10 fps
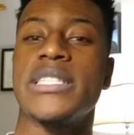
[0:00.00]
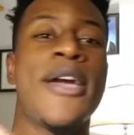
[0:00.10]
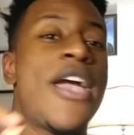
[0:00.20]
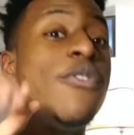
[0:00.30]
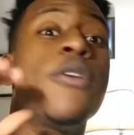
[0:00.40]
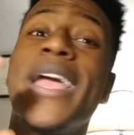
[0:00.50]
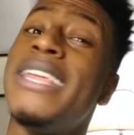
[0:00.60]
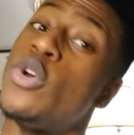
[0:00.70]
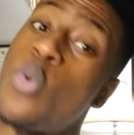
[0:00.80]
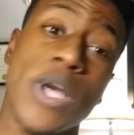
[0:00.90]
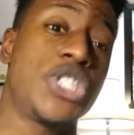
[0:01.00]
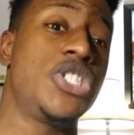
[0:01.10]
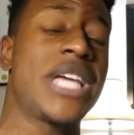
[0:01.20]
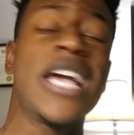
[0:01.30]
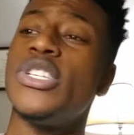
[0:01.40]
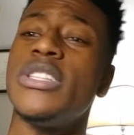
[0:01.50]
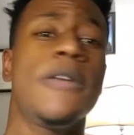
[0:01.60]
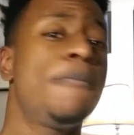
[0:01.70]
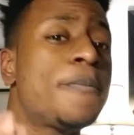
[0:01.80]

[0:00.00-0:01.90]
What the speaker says: If you have any questions, actually,